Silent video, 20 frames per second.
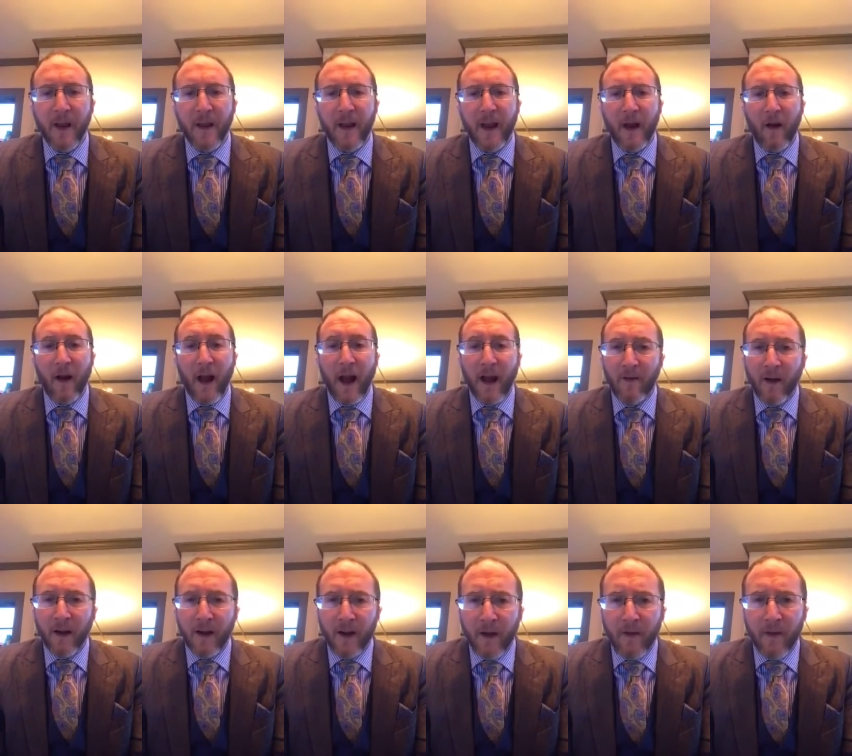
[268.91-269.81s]
Now, have
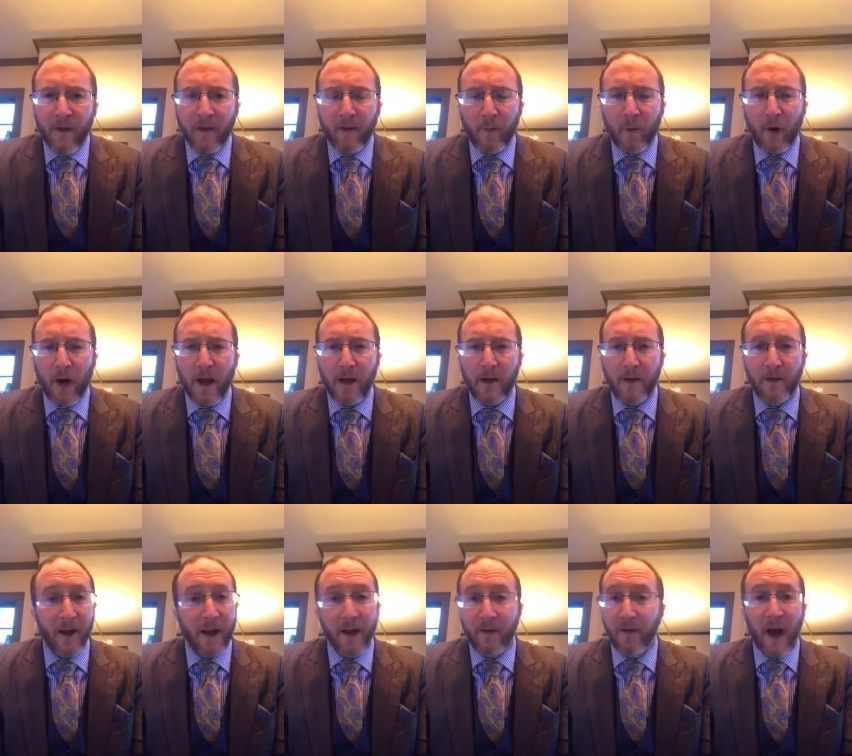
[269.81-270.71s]
I done this in
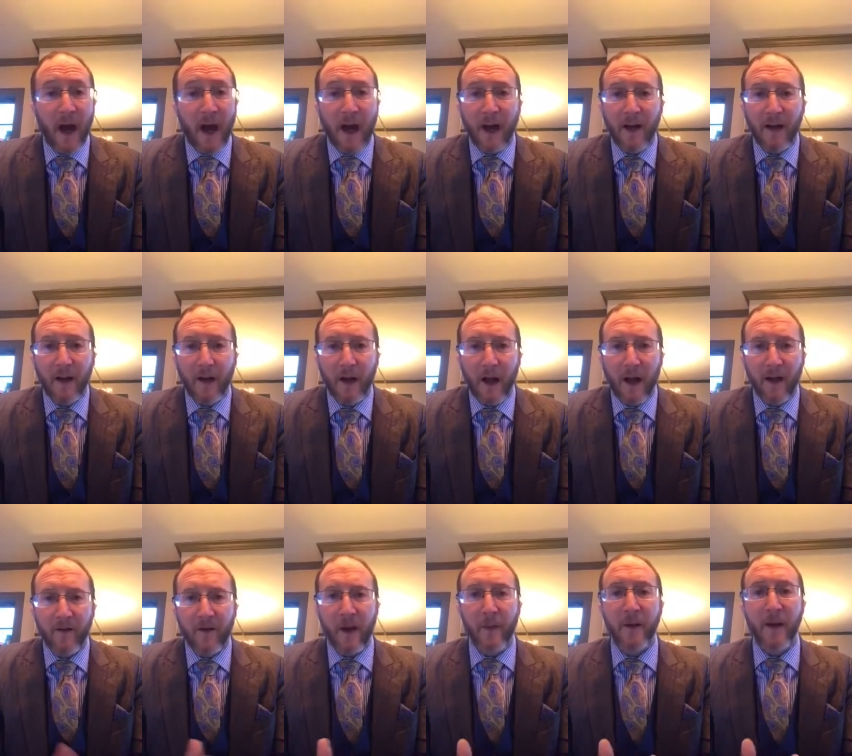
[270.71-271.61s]
practice? I have not. Uh, I
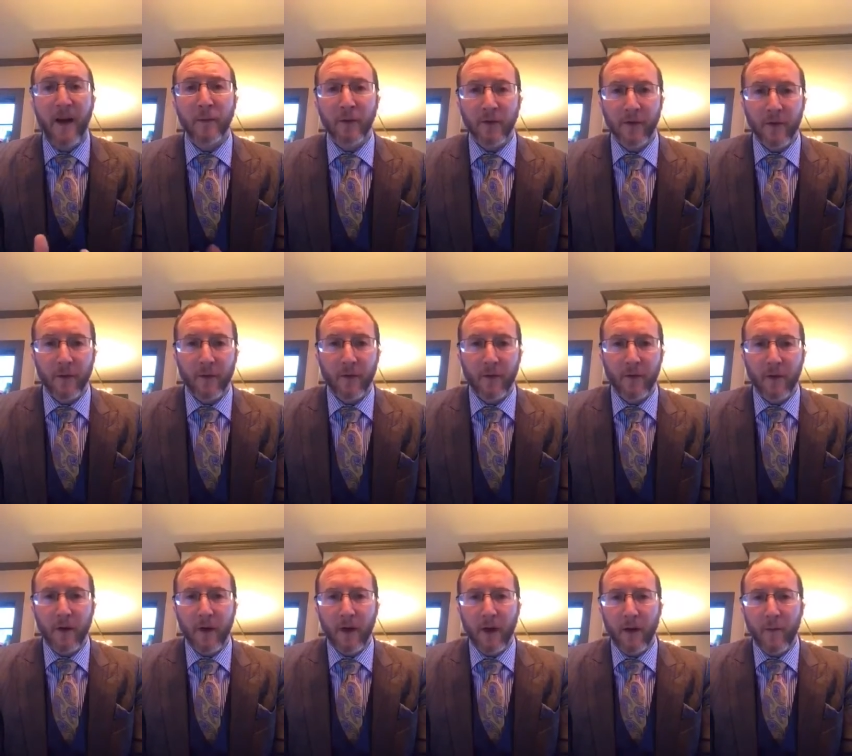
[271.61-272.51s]
have not been able to.
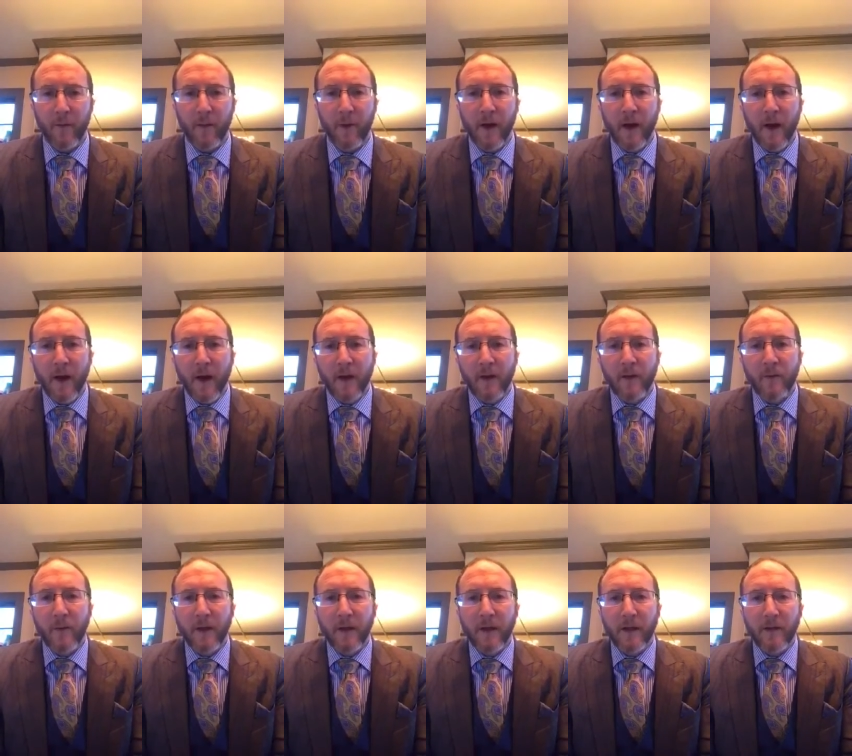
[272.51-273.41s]
Um,
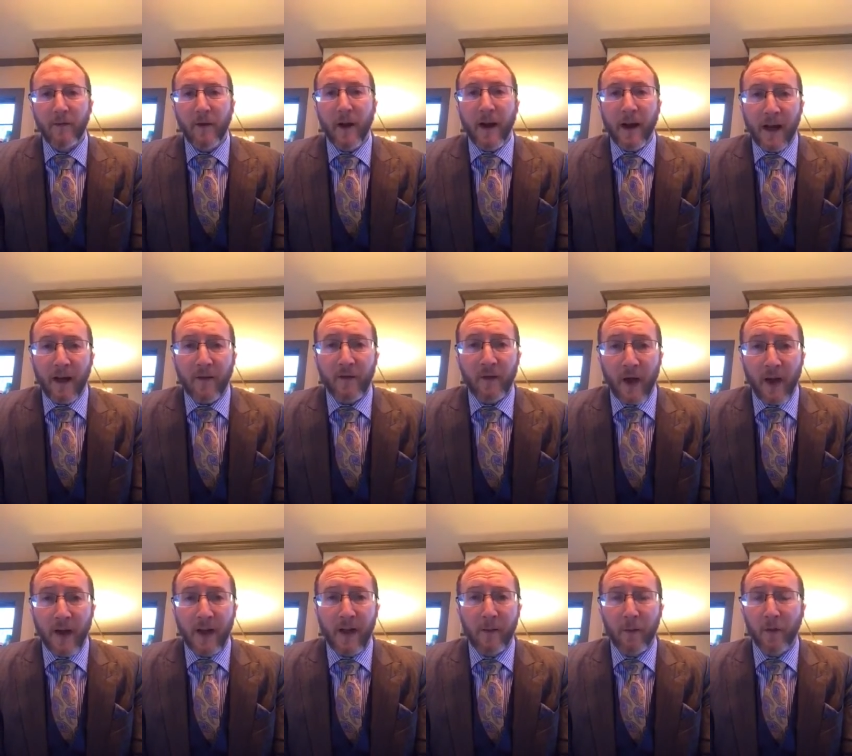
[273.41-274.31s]
to be frank, I've
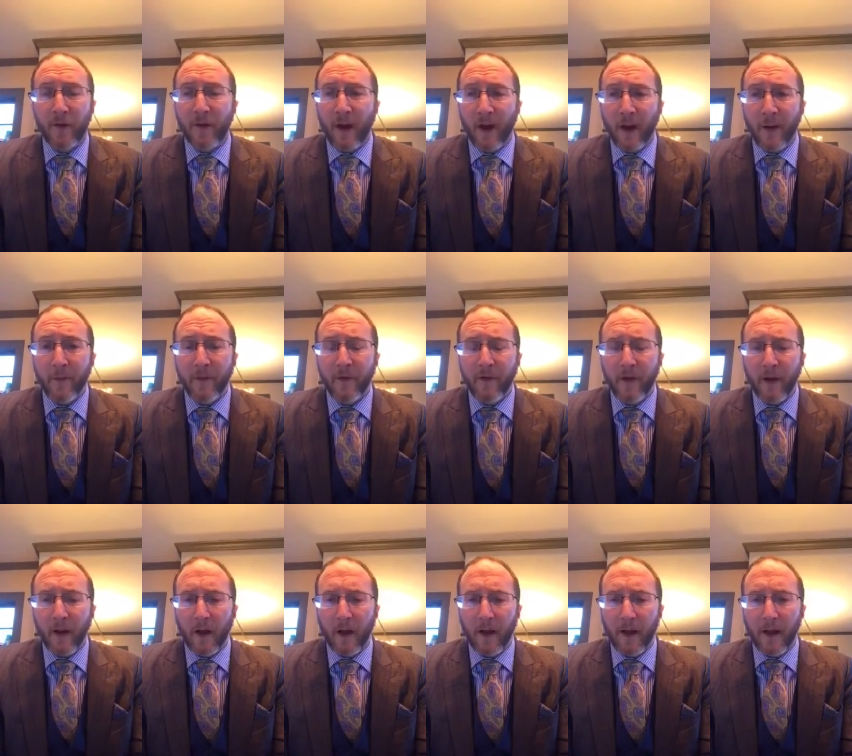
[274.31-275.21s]
tried a couple times,
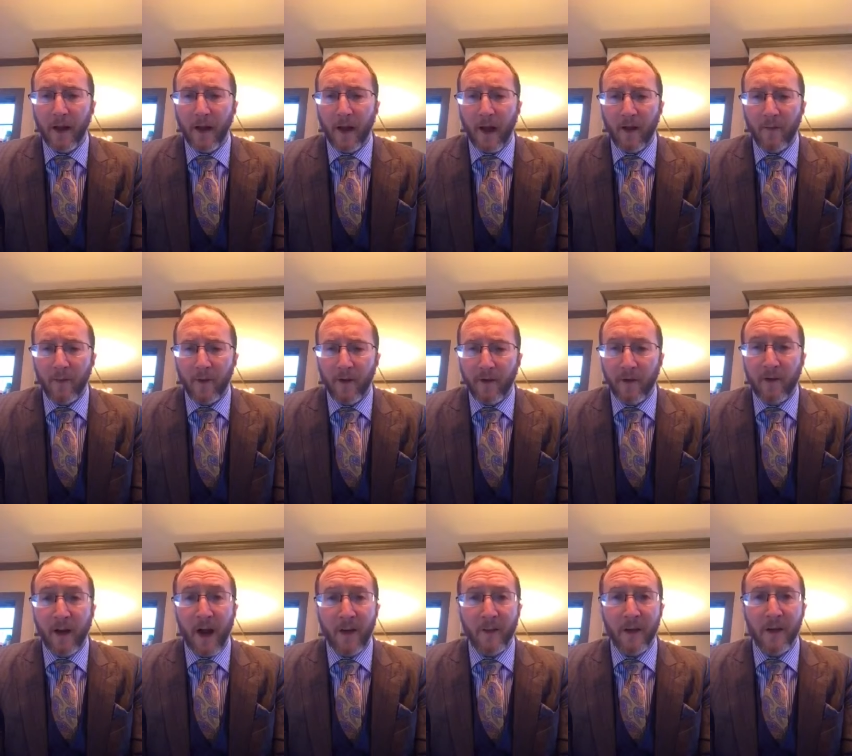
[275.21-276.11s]
uh, and I've been
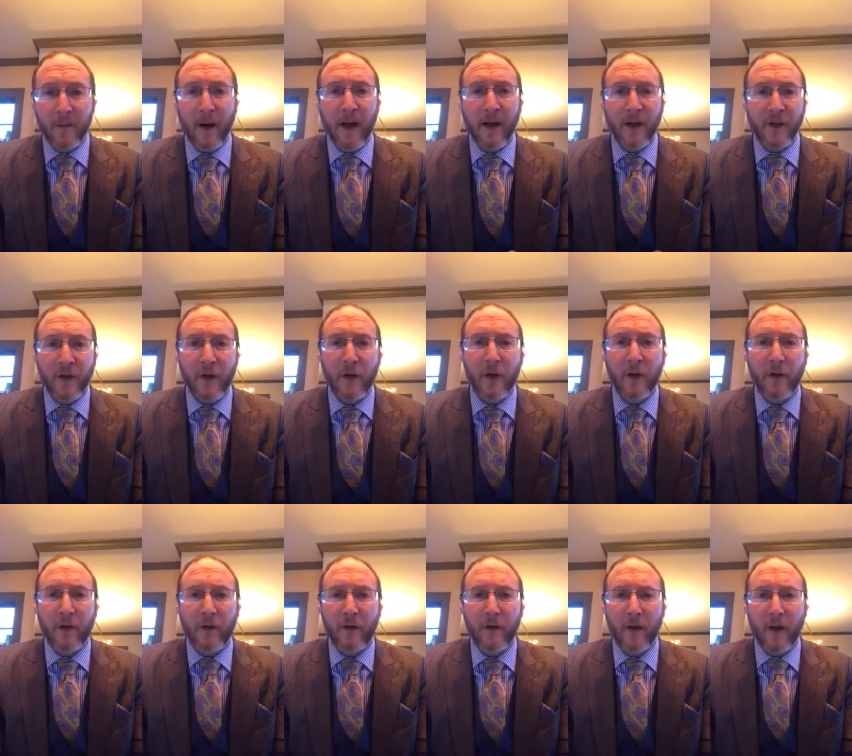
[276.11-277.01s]
stymied by
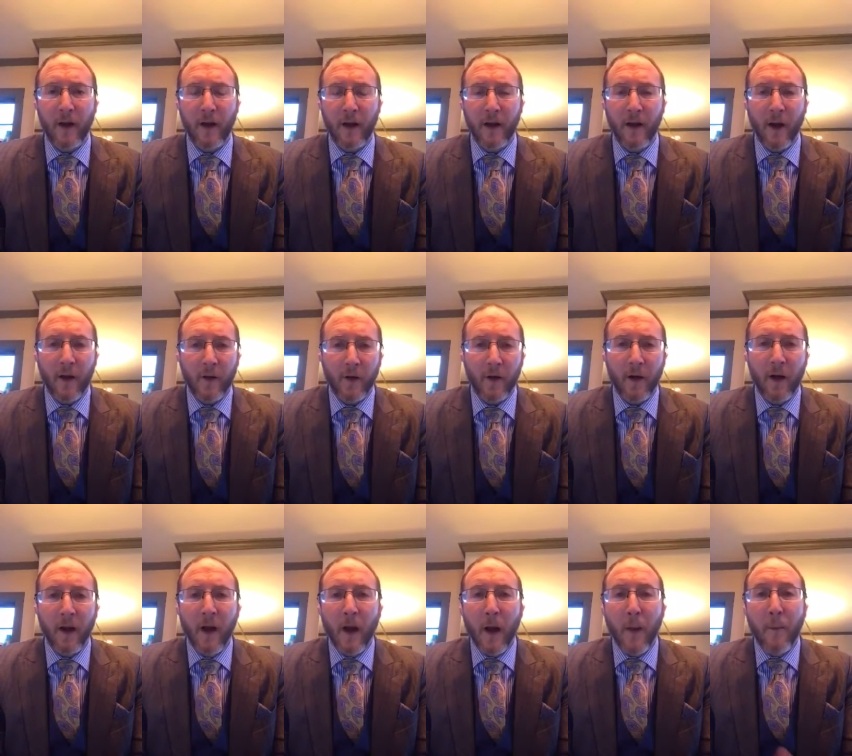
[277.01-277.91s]
insurance uh, and
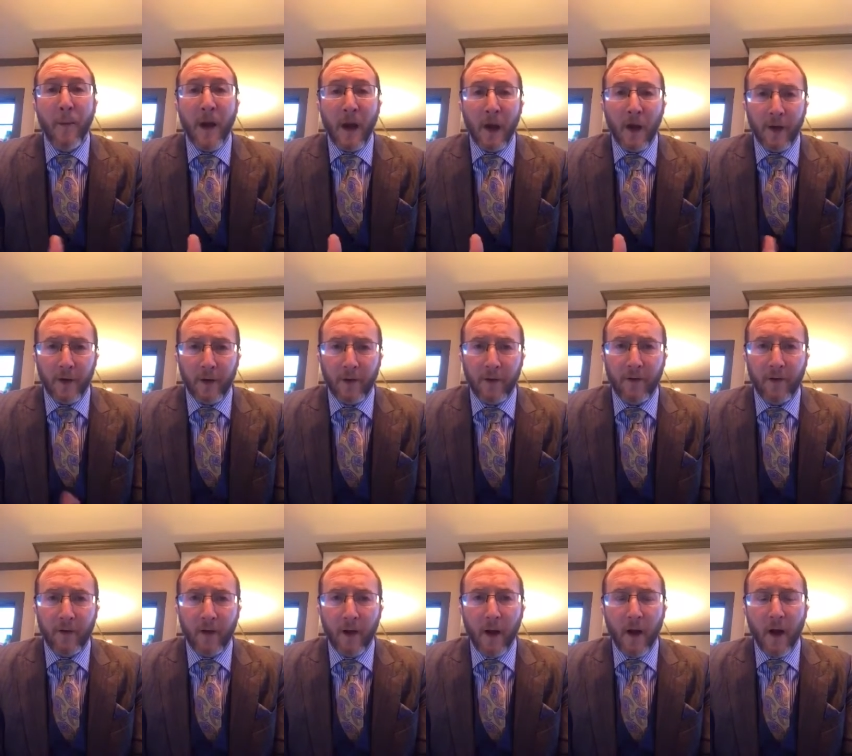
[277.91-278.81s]
other
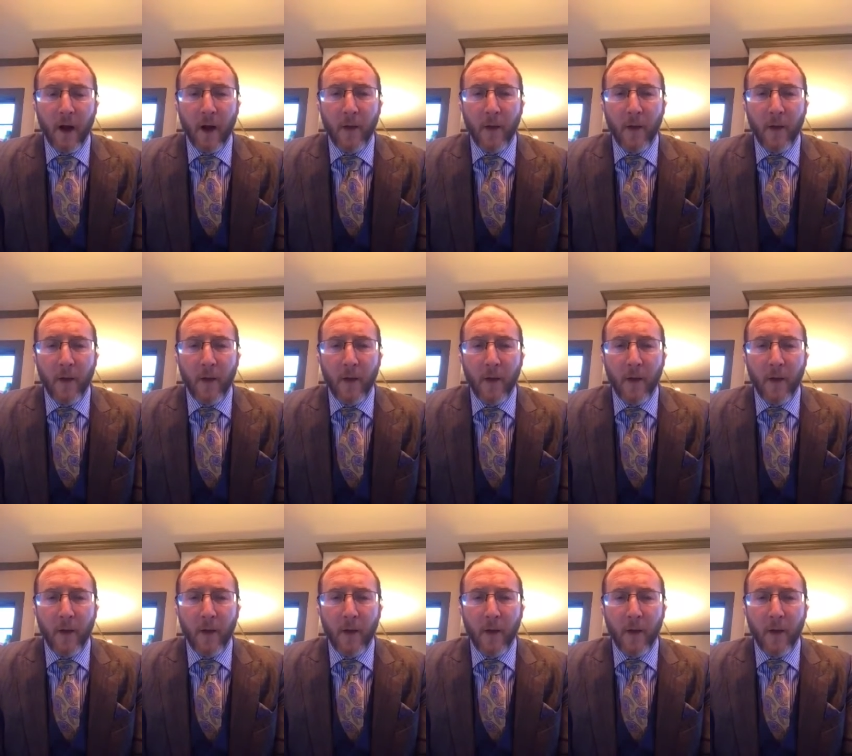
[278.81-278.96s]
barriers